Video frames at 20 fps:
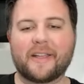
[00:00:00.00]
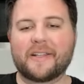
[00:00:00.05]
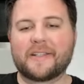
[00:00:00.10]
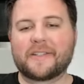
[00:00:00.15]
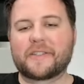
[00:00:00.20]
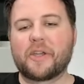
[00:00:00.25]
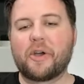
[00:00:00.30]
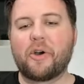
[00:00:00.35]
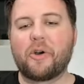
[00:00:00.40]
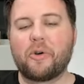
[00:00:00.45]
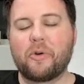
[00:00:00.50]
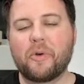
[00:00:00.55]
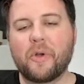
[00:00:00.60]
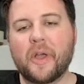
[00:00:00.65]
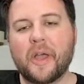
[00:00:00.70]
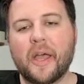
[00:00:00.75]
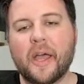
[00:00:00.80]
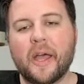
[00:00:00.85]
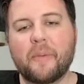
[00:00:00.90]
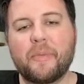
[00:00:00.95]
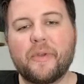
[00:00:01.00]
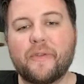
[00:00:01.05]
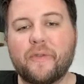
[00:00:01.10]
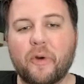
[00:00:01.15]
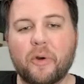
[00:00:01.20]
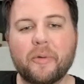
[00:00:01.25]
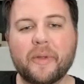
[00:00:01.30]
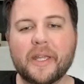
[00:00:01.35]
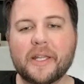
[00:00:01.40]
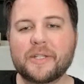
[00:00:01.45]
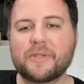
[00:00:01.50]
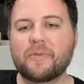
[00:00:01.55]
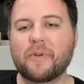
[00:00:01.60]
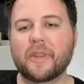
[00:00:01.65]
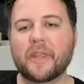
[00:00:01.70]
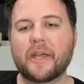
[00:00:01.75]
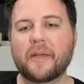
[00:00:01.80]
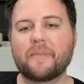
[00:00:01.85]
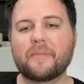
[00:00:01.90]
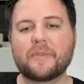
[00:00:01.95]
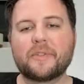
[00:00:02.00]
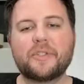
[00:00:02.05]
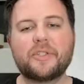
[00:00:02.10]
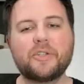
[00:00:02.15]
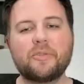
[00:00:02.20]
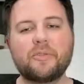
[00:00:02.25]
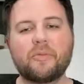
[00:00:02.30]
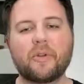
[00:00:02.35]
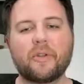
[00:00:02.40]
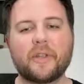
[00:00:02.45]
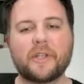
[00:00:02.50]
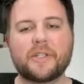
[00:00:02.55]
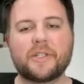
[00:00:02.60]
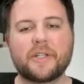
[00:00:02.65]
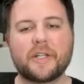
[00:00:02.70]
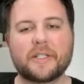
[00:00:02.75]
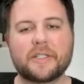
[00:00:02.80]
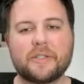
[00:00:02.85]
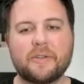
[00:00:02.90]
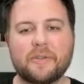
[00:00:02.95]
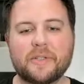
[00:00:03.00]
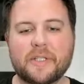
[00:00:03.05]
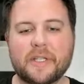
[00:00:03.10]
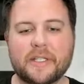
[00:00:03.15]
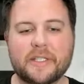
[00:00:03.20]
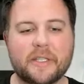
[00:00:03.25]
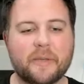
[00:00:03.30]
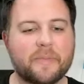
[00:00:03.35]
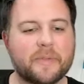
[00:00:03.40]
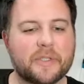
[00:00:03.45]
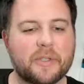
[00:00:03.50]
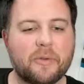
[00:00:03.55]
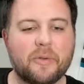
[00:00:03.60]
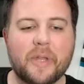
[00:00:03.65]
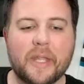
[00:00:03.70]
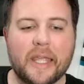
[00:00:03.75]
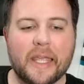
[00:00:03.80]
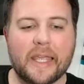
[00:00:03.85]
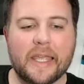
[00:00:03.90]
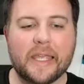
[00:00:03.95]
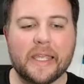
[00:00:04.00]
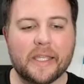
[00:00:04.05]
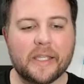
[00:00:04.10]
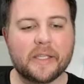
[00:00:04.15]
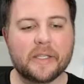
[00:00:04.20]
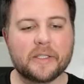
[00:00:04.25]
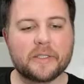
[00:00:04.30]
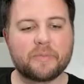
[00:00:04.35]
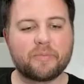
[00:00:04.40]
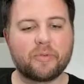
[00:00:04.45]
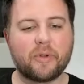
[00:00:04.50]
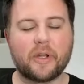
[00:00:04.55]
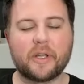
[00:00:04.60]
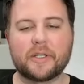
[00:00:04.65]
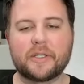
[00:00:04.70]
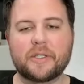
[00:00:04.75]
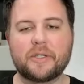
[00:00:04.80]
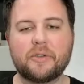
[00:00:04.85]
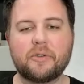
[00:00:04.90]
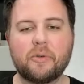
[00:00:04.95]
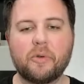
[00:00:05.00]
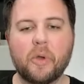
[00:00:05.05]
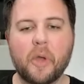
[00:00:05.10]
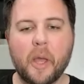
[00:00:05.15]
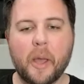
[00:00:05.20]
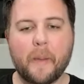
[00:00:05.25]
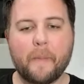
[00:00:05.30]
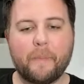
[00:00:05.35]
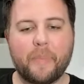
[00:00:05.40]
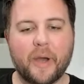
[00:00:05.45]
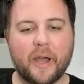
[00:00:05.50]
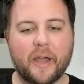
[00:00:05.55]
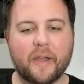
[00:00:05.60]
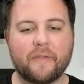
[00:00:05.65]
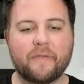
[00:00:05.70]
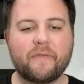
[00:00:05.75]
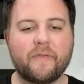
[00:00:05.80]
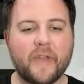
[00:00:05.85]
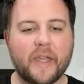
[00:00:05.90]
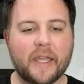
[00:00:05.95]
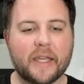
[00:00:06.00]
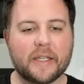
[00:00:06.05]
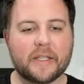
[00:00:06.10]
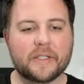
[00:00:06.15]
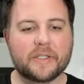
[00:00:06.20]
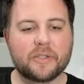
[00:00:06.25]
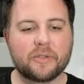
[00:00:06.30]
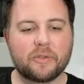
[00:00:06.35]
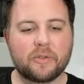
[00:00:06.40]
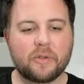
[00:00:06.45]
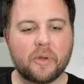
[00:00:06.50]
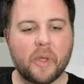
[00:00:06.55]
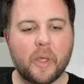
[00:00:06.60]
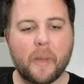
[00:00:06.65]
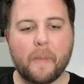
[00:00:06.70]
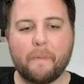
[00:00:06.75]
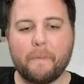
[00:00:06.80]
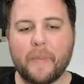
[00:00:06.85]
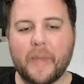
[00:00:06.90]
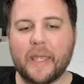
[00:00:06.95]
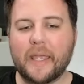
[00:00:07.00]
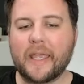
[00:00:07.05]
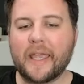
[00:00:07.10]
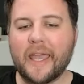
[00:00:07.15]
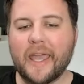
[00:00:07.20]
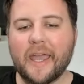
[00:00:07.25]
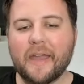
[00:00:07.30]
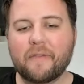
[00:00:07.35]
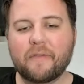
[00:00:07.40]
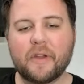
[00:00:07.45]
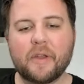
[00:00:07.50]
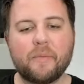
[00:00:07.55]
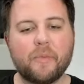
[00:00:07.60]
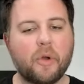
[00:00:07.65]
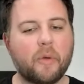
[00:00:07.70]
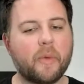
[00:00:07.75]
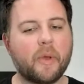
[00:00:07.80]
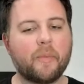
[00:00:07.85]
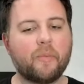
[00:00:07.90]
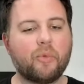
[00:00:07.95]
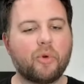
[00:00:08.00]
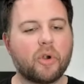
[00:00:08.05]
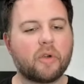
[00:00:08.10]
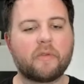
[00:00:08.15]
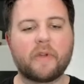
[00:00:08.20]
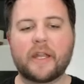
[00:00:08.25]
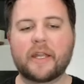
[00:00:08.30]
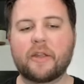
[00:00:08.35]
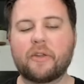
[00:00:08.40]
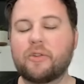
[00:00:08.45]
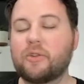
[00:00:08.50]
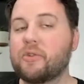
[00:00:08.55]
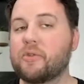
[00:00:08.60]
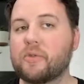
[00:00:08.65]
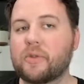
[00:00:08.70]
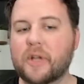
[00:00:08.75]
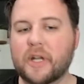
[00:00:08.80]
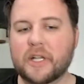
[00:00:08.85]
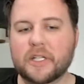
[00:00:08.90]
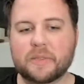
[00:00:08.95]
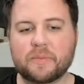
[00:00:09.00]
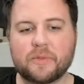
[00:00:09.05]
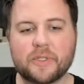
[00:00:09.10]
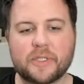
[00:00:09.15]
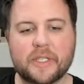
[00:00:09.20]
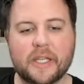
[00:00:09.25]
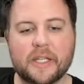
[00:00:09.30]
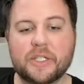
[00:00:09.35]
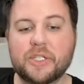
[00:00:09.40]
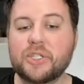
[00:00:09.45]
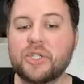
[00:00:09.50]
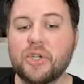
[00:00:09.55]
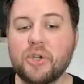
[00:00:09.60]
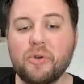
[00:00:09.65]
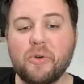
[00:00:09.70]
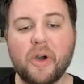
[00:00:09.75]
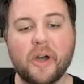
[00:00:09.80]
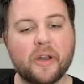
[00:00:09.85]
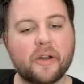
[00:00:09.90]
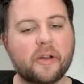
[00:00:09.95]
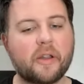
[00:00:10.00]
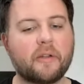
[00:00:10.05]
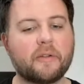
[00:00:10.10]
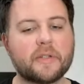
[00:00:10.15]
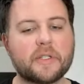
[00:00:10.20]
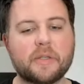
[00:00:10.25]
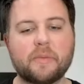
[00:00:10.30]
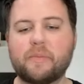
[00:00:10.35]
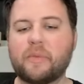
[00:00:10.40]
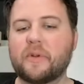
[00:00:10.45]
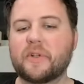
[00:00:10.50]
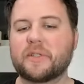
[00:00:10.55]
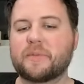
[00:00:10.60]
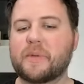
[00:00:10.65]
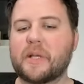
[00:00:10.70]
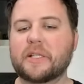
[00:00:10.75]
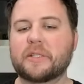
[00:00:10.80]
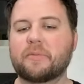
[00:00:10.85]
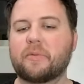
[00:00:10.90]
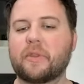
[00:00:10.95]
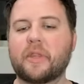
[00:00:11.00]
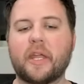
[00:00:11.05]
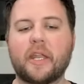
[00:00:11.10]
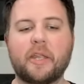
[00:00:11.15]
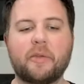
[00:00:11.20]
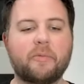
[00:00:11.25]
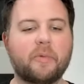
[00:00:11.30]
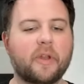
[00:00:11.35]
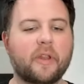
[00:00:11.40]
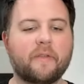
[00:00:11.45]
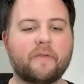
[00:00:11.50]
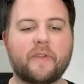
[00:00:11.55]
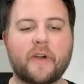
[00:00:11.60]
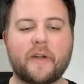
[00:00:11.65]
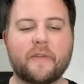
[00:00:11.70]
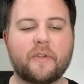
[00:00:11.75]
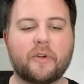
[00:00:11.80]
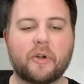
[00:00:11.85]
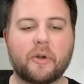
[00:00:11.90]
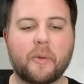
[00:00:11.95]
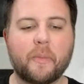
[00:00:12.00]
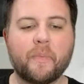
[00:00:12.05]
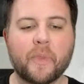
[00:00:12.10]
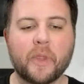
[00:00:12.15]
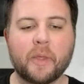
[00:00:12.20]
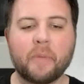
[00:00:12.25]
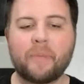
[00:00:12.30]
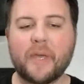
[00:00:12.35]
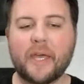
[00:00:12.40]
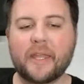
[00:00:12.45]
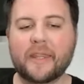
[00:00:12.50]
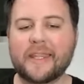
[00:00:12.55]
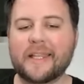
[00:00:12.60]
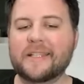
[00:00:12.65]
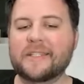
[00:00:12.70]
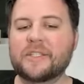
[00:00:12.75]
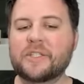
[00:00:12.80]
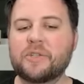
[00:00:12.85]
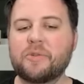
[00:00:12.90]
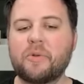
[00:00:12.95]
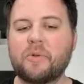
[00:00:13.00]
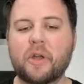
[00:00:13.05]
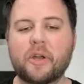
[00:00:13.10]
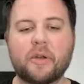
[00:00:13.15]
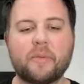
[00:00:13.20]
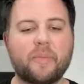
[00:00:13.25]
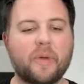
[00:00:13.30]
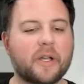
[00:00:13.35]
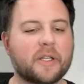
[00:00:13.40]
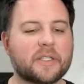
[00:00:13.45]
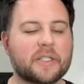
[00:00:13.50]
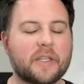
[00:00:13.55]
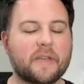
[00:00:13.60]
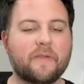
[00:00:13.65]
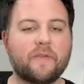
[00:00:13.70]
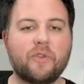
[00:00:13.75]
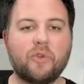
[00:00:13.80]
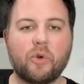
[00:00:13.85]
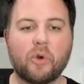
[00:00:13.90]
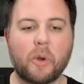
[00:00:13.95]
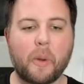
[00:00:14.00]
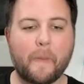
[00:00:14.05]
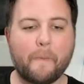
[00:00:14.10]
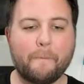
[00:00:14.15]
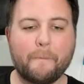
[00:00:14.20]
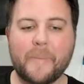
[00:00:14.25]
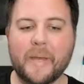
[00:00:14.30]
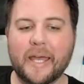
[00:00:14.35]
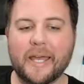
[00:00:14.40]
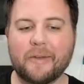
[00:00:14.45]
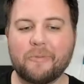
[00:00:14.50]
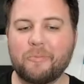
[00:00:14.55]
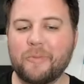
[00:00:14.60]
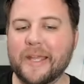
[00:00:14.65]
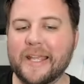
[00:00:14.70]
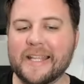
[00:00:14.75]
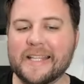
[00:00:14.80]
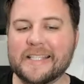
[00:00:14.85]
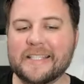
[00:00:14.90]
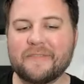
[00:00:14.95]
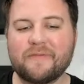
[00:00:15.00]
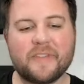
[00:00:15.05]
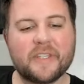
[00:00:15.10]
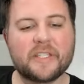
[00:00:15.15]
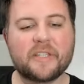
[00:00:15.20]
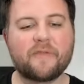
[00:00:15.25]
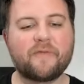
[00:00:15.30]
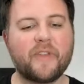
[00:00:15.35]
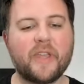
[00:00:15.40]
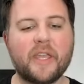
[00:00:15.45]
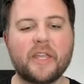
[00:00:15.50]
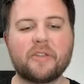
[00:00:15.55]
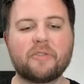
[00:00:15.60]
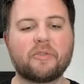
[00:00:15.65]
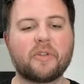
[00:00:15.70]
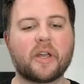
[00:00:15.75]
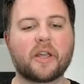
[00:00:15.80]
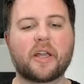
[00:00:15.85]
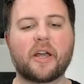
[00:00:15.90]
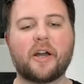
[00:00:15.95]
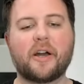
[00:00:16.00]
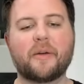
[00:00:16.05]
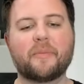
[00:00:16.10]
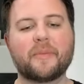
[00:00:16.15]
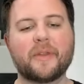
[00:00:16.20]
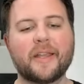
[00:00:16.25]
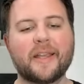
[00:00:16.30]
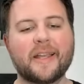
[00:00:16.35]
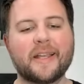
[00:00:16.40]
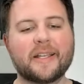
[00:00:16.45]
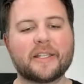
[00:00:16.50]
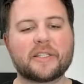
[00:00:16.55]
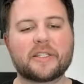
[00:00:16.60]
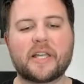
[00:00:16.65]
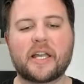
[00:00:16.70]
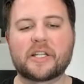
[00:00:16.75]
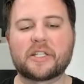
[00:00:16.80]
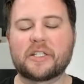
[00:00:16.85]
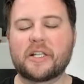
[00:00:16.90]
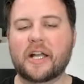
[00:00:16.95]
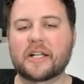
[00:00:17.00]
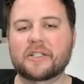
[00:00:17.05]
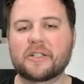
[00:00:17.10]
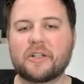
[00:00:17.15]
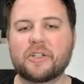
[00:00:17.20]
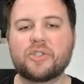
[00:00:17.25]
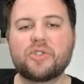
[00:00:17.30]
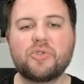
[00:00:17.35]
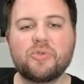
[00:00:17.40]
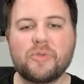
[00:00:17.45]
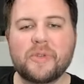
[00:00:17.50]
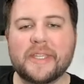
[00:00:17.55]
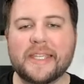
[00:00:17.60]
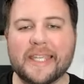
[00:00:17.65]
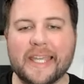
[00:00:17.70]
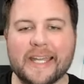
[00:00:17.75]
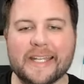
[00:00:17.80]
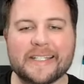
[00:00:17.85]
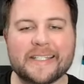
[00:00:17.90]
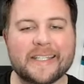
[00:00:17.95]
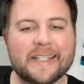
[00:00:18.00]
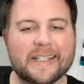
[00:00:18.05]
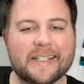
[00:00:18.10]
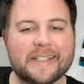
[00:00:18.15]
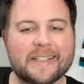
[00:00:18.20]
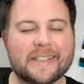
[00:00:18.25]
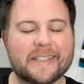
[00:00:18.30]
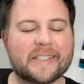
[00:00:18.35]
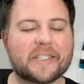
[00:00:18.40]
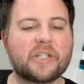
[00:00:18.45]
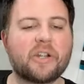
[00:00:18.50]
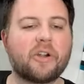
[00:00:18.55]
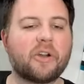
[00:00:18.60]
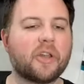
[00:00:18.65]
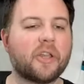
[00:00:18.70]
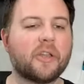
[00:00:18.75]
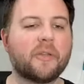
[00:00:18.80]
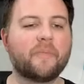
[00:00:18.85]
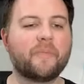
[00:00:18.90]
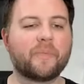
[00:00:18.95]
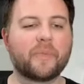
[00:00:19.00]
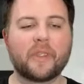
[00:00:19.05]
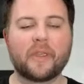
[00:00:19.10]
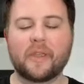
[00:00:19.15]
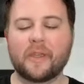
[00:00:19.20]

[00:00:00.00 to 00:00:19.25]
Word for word: So before we get into all that, do want to let you guys know today's episode is brought to you by FanDuel. Make every moment more right now. New customers get $200 in bonus bets with any winning $5 bet. That's 200 bucks if your bet wins. Visit fanduel.com slash locked on to get started.